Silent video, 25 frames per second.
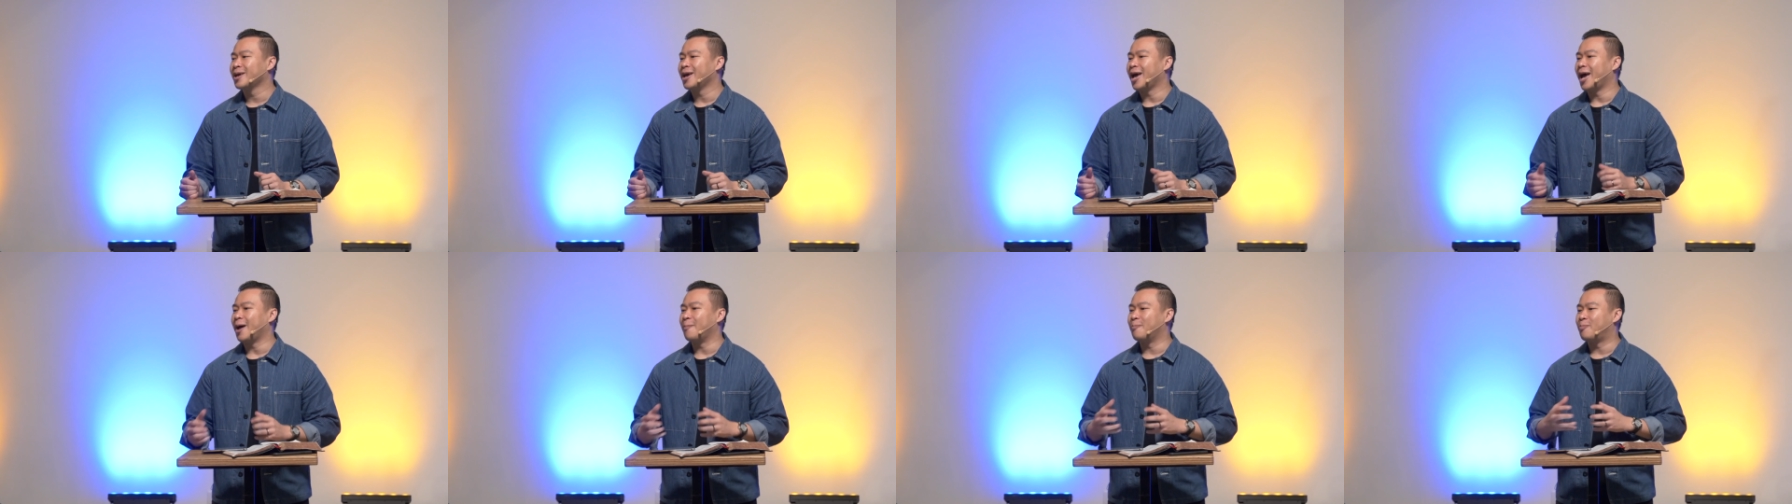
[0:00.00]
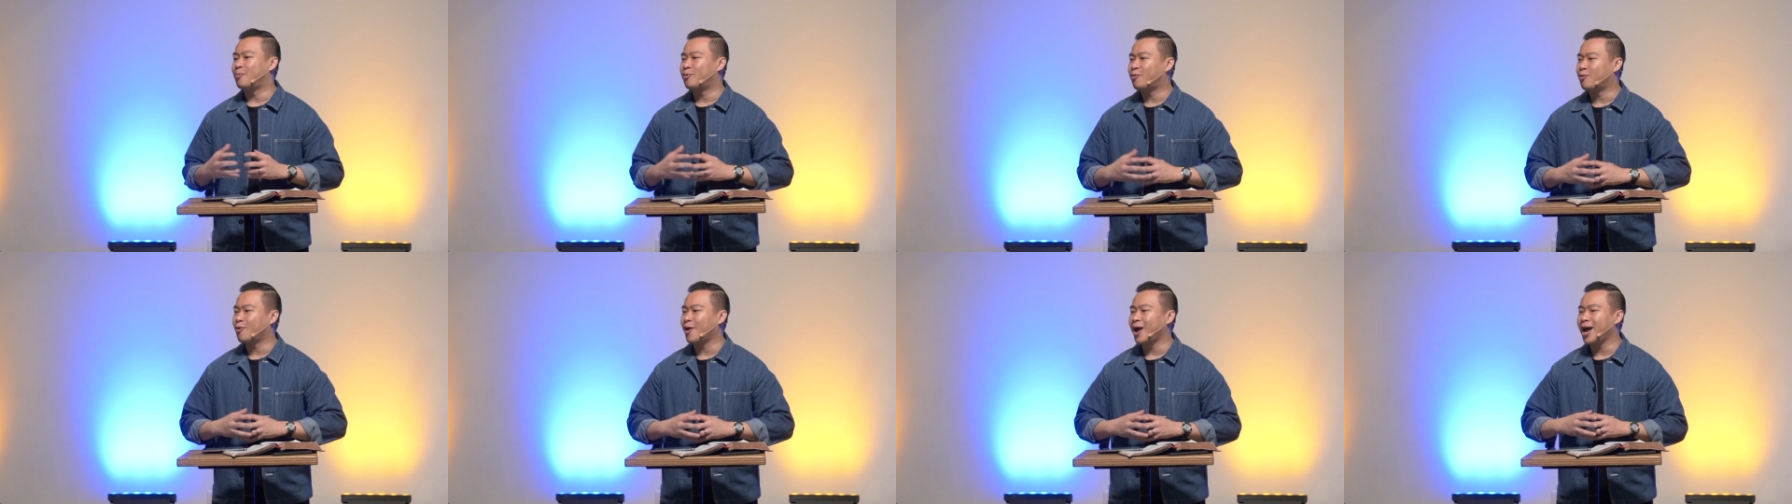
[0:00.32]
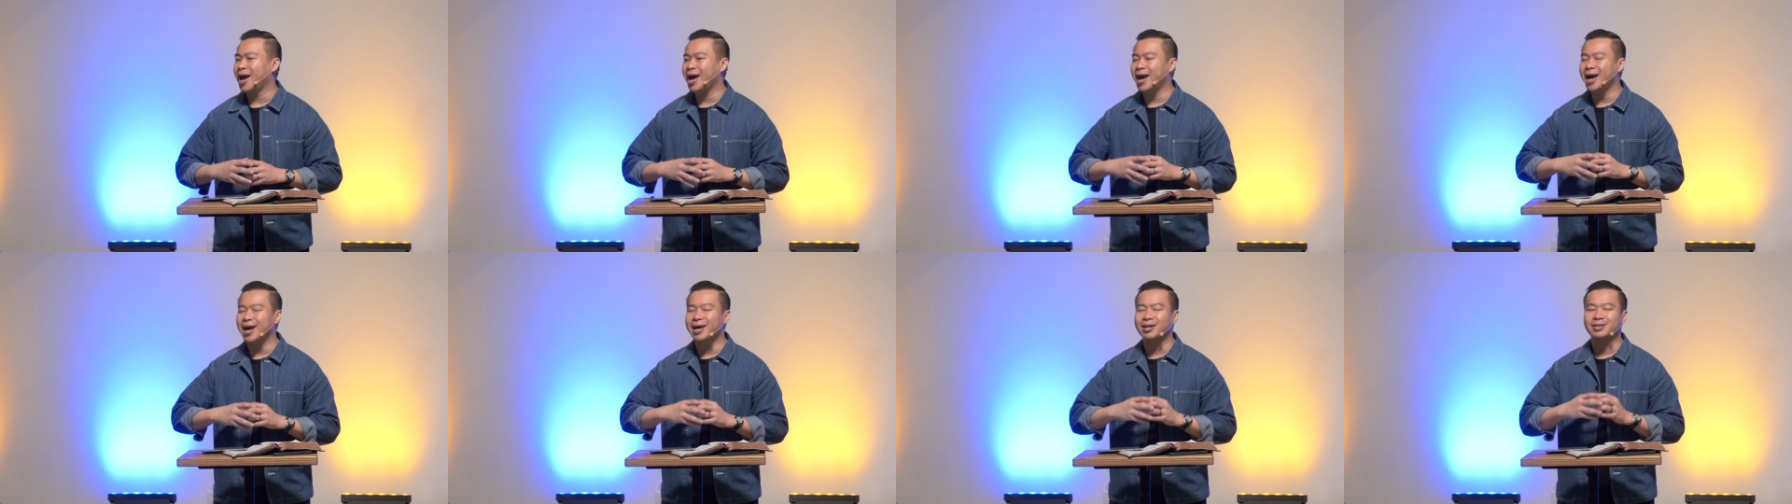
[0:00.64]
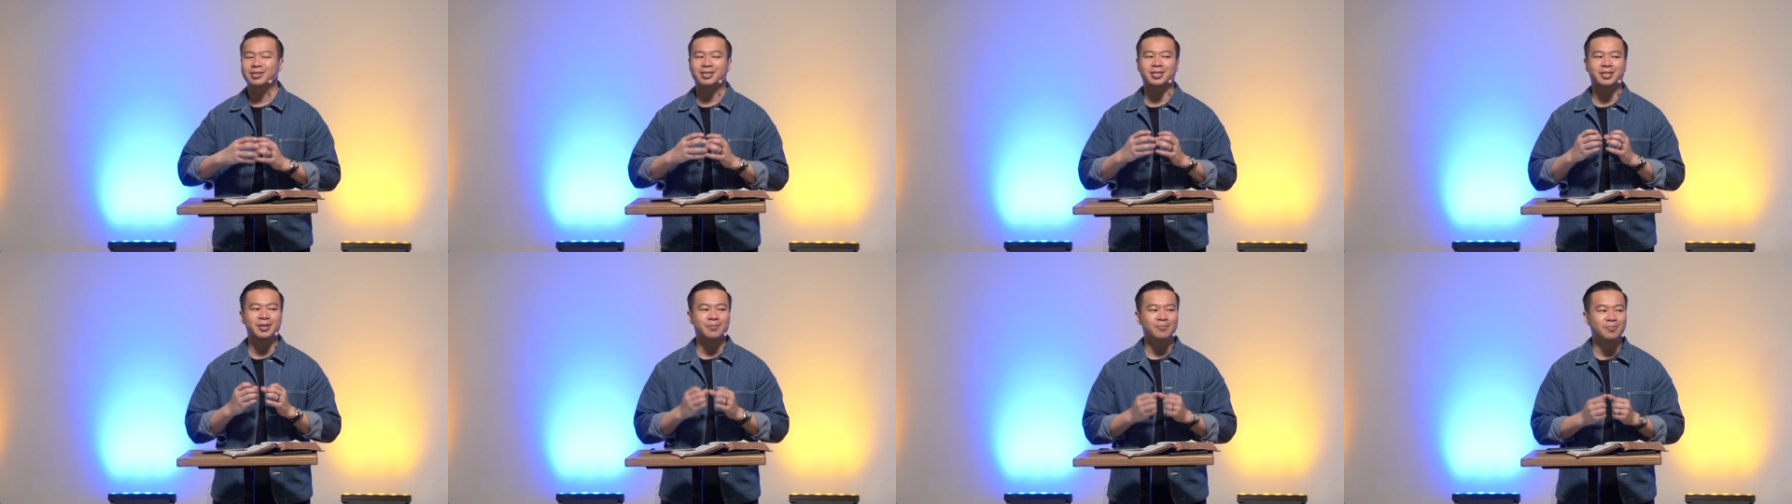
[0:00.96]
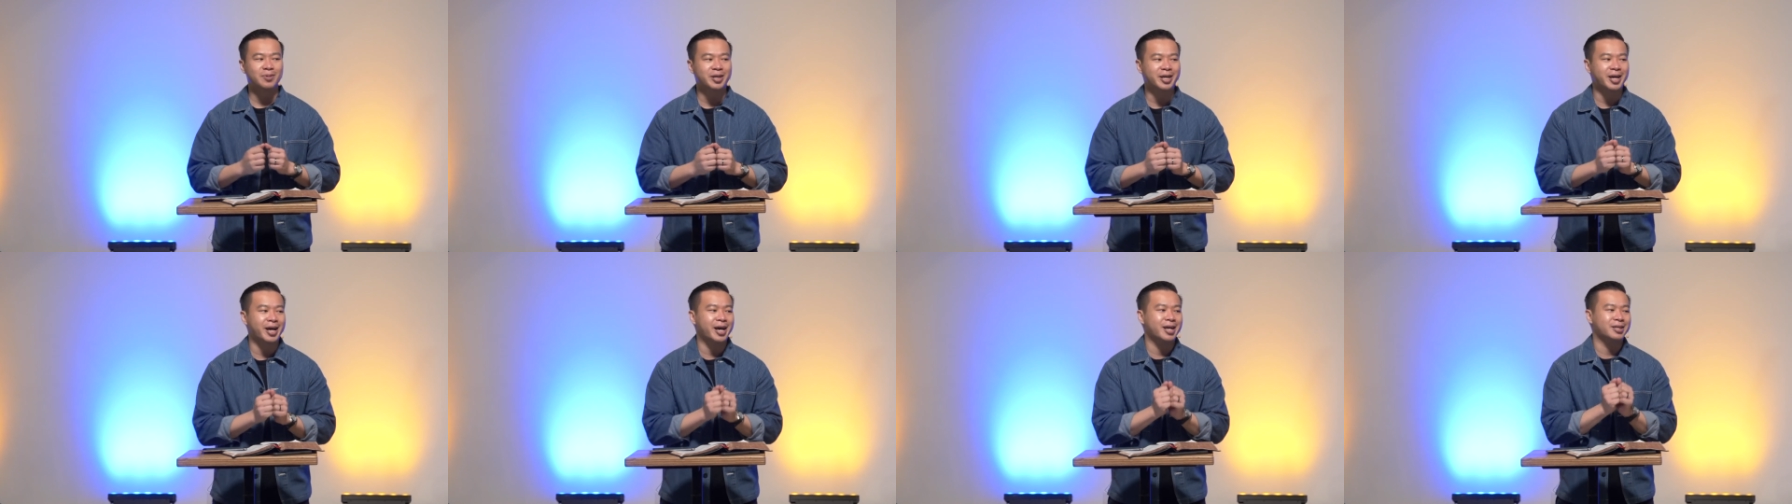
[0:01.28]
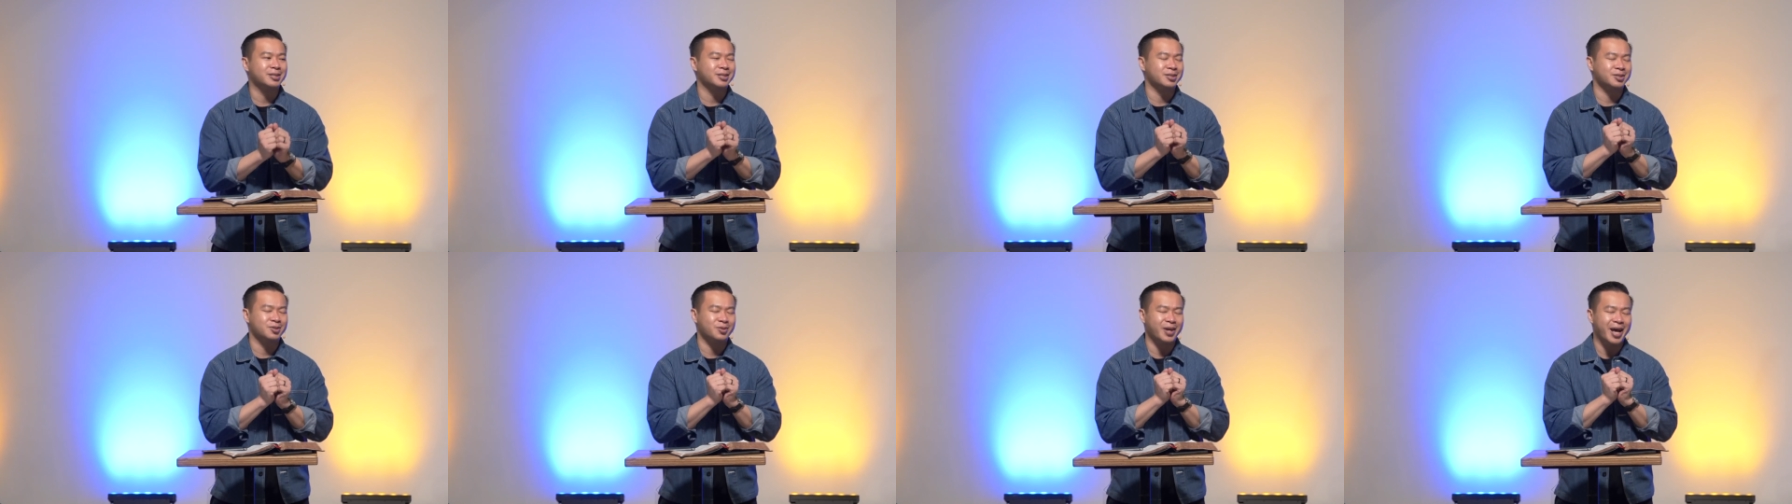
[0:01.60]
And prayer, simply
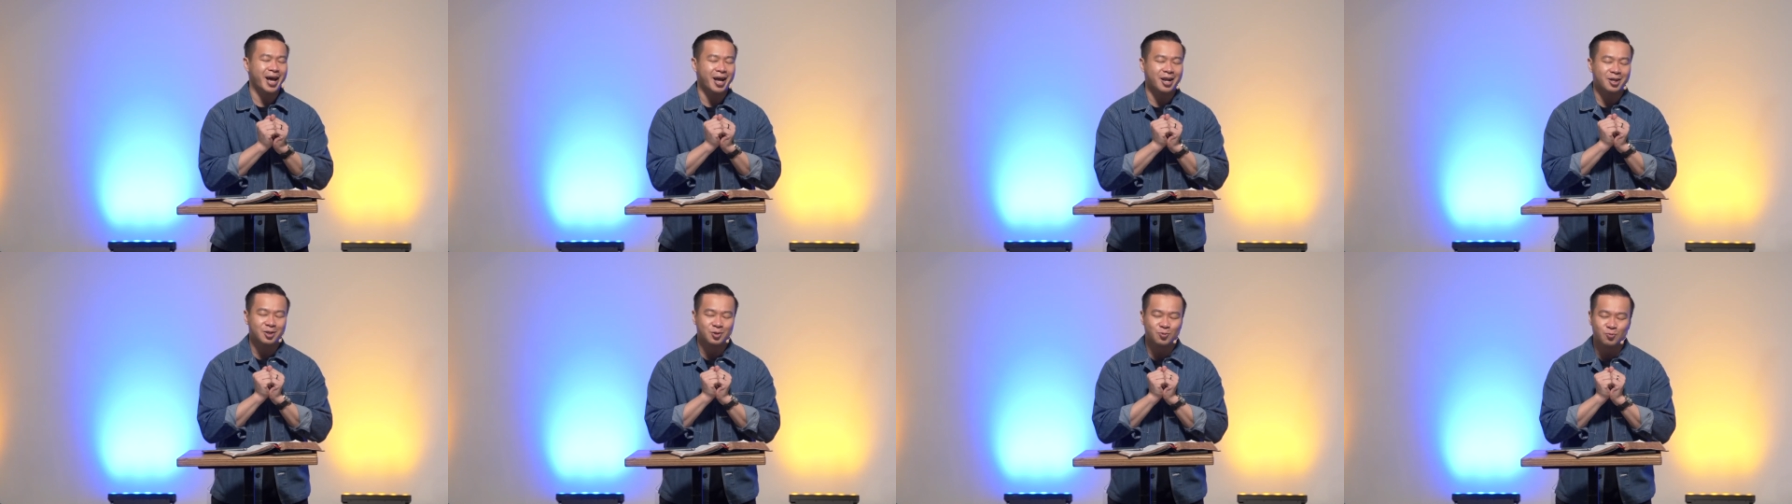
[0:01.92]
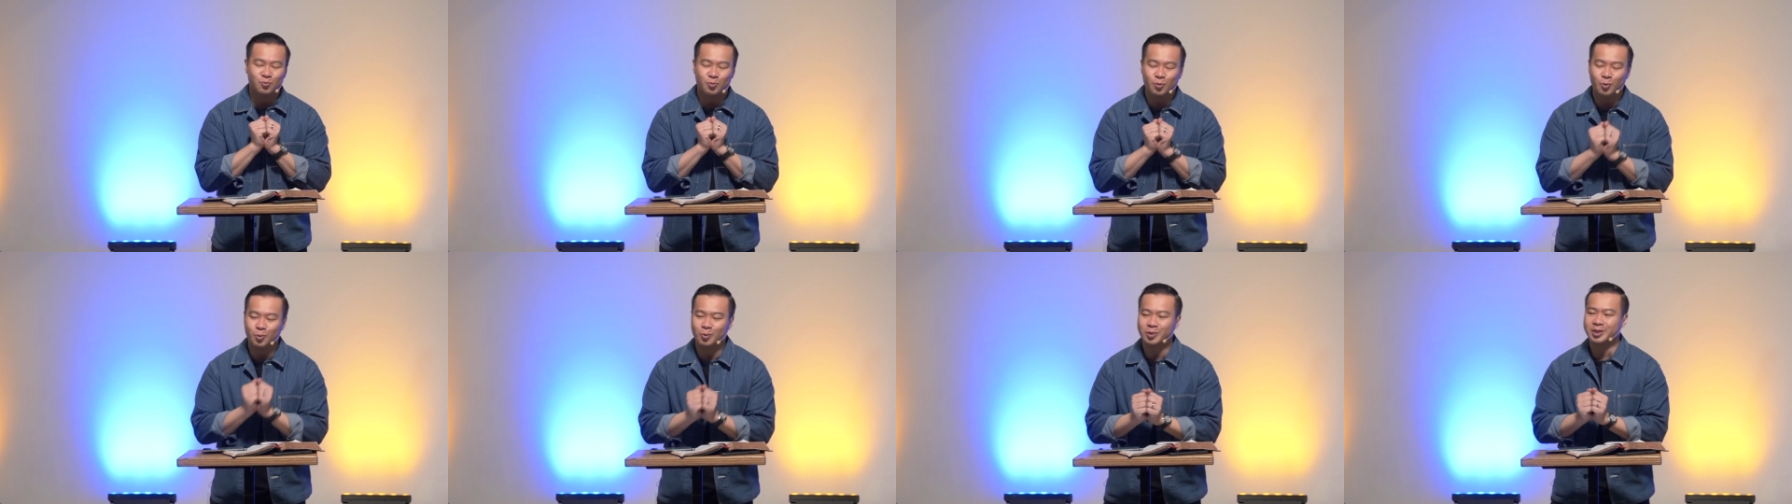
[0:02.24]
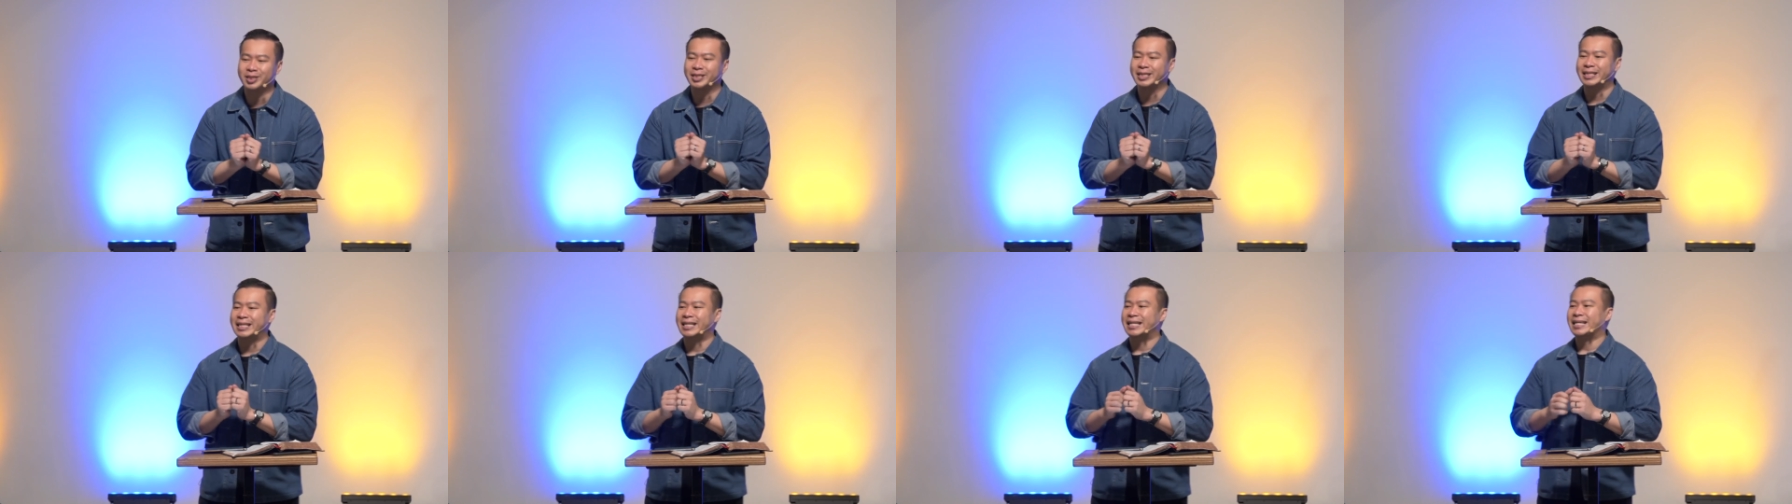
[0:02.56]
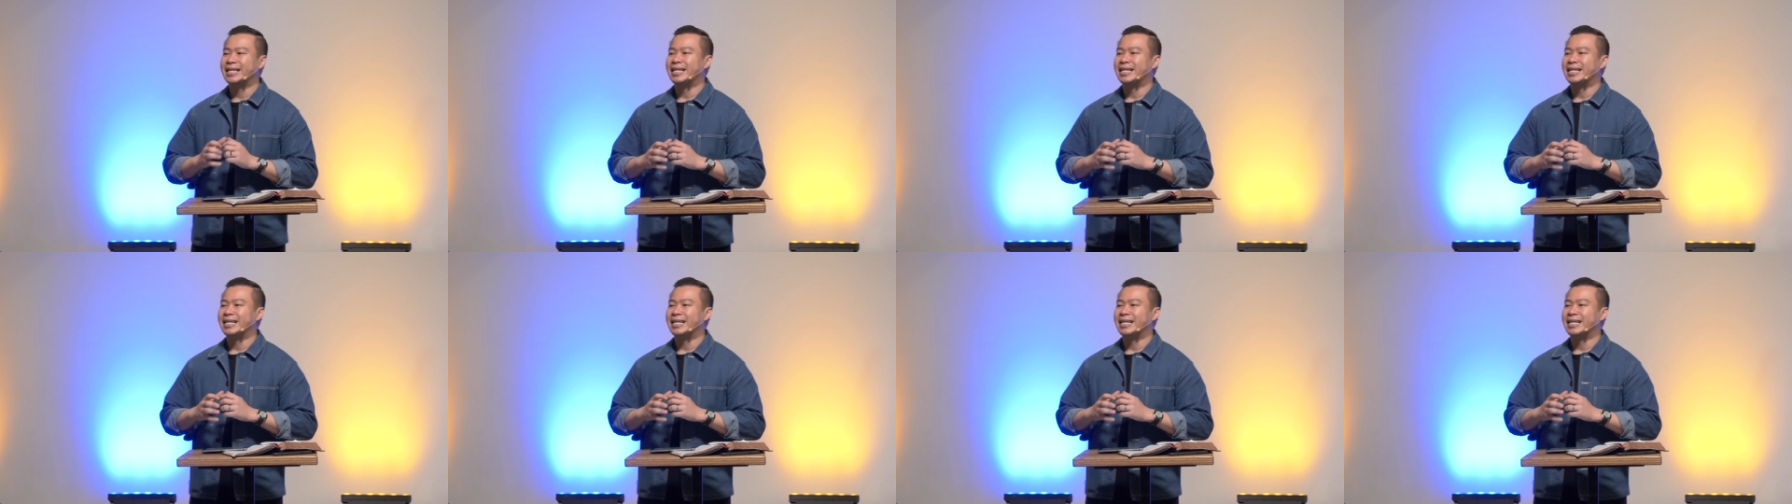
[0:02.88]
as at its root,